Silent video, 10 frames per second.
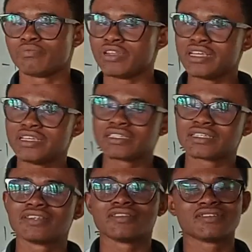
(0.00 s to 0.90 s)

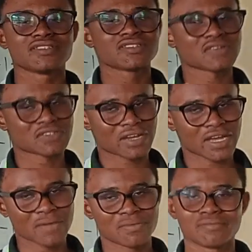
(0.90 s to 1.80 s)
Please
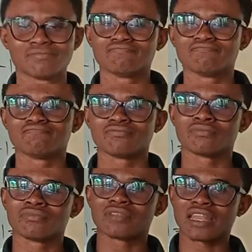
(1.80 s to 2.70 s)
subscribe,
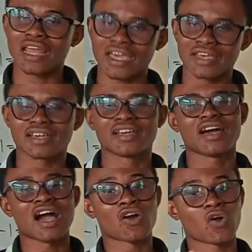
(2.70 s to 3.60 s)
like,
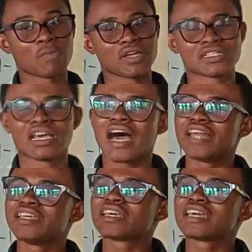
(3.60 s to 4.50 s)
and comment.
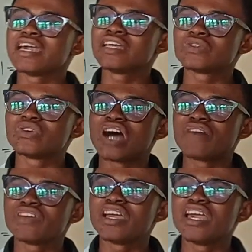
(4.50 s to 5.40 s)
And in case you
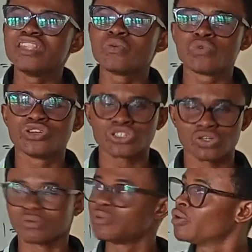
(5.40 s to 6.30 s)
have any
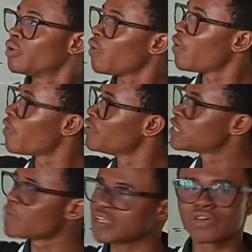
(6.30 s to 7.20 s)
question on
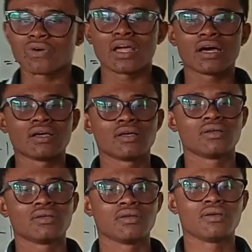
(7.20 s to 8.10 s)
this particular
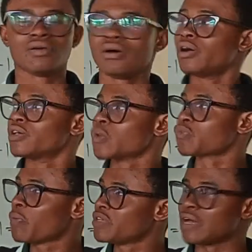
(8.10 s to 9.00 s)

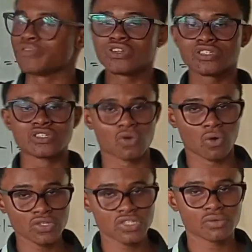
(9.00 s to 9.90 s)
subtopics I've just
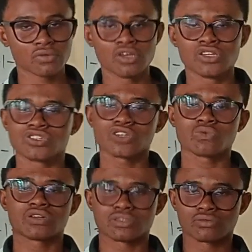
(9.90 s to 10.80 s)
discussed, just
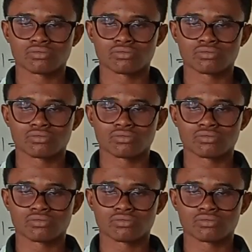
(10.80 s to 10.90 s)
what?